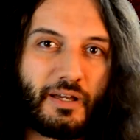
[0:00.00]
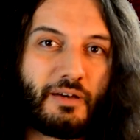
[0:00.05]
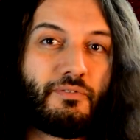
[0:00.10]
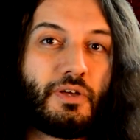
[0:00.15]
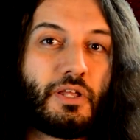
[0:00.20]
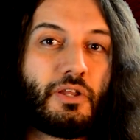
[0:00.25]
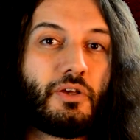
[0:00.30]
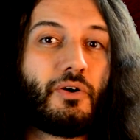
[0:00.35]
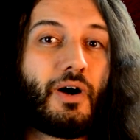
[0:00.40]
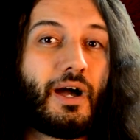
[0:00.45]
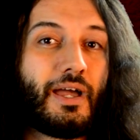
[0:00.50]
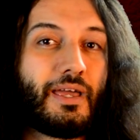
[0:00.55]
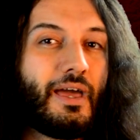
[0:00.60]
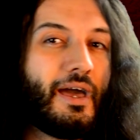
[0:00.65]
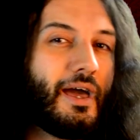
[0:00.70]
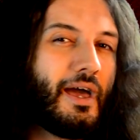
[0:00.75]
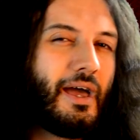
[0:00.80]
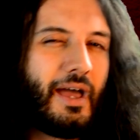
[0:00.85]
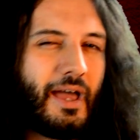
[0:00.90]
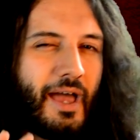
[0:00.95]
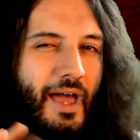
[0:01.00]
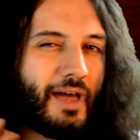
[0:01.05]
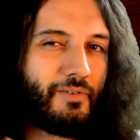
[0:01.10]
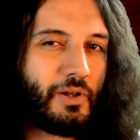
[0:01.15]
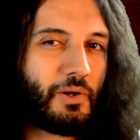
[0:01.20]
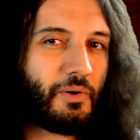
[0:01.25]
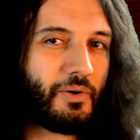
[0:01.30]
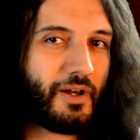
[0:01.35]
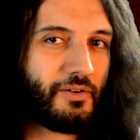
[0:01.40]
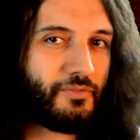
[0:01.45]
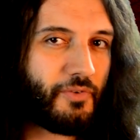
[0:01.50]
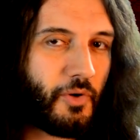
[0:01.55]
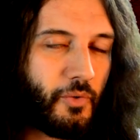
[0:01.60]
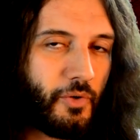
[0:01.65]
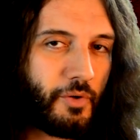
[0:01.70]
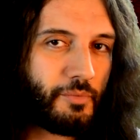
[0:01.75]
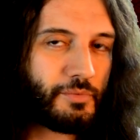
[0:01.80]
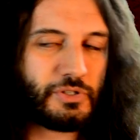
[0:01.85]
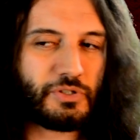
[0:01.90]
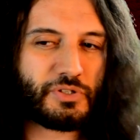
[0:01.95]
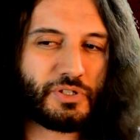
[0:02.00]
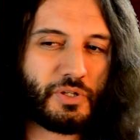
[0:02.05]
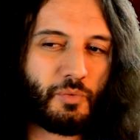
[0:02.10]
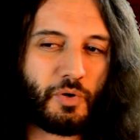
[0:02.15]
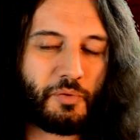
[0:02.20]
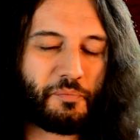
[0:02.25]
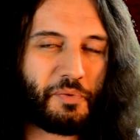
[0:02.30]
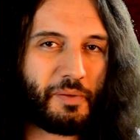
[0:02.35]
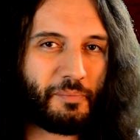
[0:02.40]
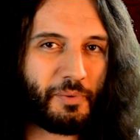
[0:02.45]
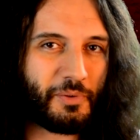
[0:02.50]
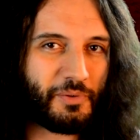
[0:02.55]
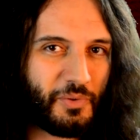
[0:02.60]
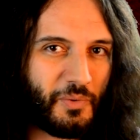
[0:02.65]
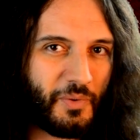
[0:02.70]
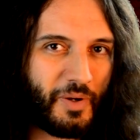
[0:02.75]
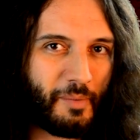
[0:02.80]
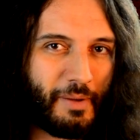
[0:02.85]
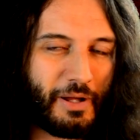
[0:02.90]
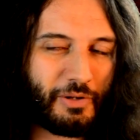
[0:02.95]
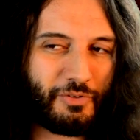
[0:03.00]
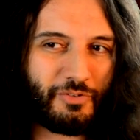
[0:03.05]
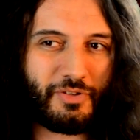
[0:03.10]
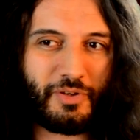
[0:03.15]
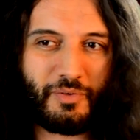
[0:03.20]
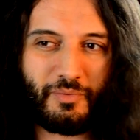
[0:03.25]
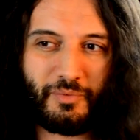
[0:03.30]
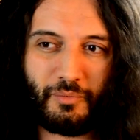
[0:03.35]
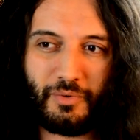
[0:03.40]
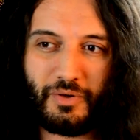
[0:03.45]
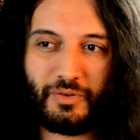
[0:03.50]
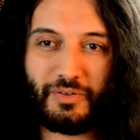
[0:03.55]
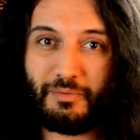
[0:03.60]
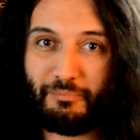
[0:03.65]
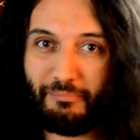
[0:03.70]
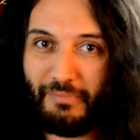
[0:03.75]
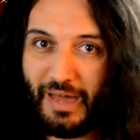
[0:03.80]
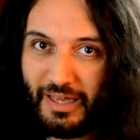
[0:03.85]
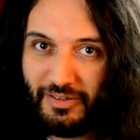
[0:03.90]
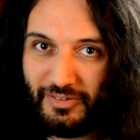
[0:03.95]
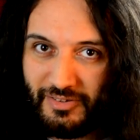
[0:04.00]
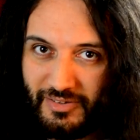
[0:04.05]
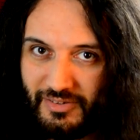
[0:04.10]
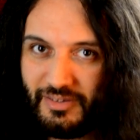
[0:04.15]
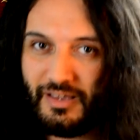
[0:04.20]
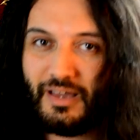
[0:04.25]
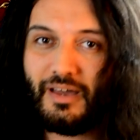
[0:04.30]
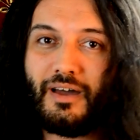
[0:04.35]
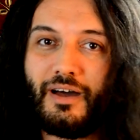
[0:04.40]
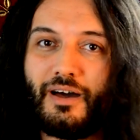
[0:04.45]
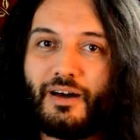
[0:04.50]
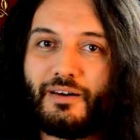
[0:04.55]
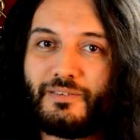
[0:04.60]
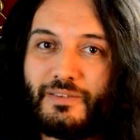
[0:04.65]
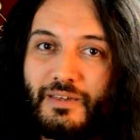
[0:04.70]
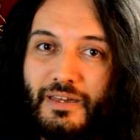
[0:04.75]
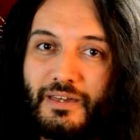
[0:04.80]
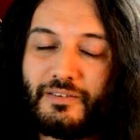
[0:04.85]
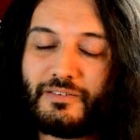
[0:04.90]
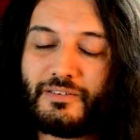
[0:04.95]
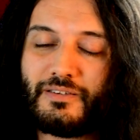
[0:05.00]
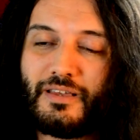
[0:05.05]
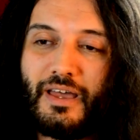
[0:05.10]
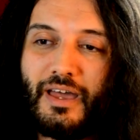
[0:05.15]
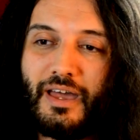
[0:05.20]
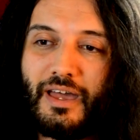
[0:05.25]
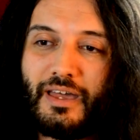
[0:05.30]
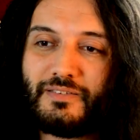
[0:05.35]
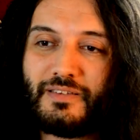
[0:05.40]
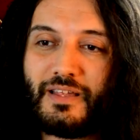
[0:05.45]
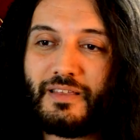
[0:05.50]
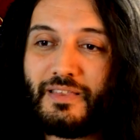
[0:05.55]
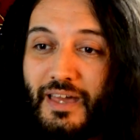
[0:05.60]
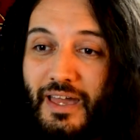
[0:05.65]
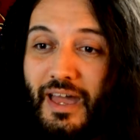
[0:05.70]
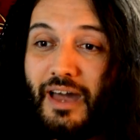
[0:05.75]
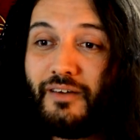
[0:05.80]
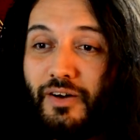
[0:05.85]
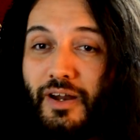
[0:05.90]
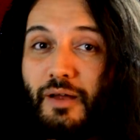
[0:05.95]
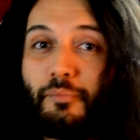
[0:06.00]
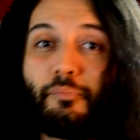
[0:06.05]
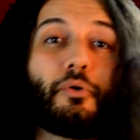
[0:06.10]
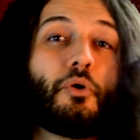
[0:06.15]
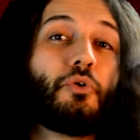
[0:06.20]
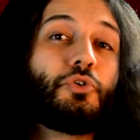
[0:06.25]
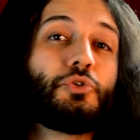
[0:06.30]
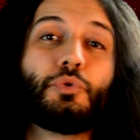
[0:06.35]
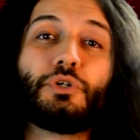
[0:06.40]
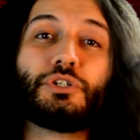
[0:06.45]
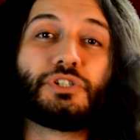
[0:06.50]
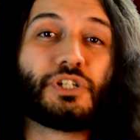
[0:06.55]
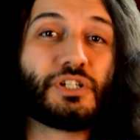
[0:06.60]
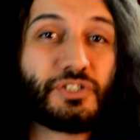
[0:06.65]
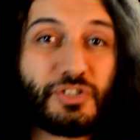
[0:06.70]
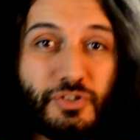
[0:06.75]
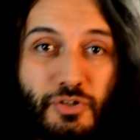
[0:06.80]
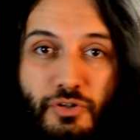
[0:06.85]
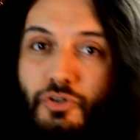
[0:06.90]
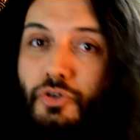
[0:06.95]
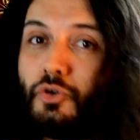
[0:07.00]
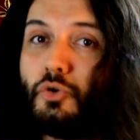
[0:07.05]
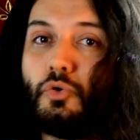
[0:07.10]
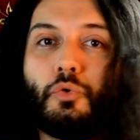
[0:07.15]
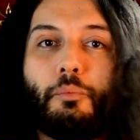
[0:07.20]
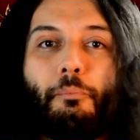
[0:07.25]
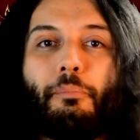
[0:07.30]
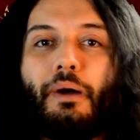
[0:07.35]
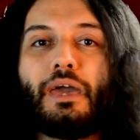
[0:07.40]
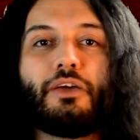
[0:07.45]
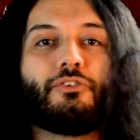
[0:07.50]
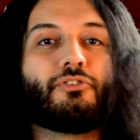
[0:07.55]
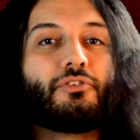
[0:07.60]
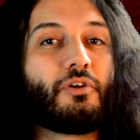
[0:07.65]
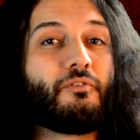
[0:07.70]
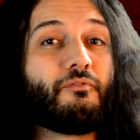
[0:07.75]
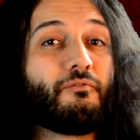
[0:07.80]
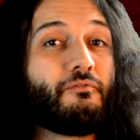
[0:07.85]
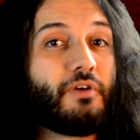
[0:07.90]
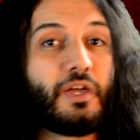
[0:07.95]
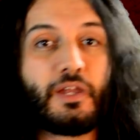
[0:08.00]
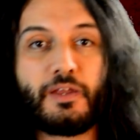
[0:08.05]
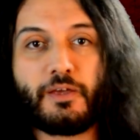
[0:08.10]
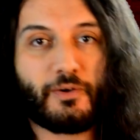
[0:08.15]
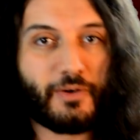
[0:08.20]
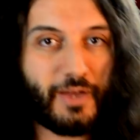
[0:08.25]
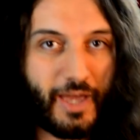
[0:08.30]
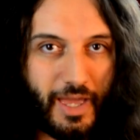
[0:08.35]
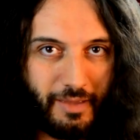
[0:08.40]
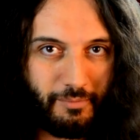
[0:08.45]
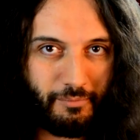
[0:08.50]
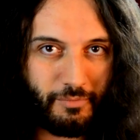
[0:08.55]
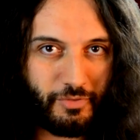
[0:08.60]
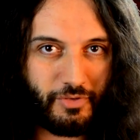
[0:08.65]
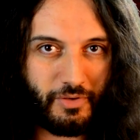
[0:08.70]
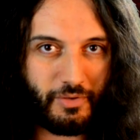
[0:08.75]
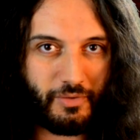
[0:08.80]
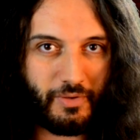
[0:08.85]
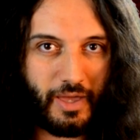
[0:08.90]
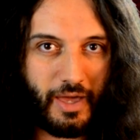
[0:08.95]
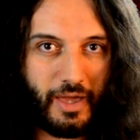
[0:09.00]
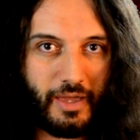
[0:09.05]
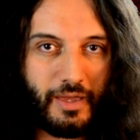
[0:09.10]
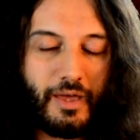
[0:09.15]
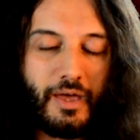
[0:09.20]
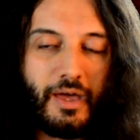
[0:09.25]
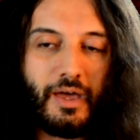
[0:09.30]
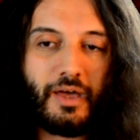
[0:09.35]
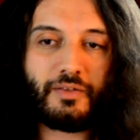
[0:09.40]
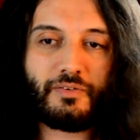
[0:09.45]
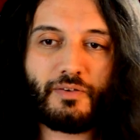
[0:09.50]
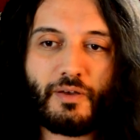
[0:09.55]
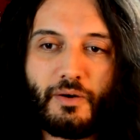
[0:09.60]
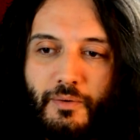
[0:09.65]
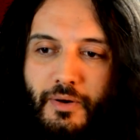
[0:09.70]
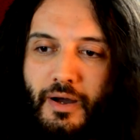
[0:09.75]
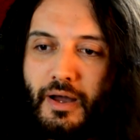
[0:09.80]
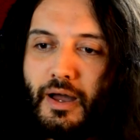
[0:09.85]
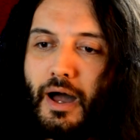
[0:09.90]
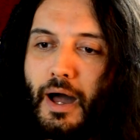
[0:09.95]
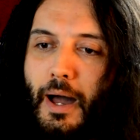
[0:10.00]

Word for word: a video I have a look at forums to see what people talk about, to see what the mass thinks, is that they have an approach which is too based on video games, okay? So,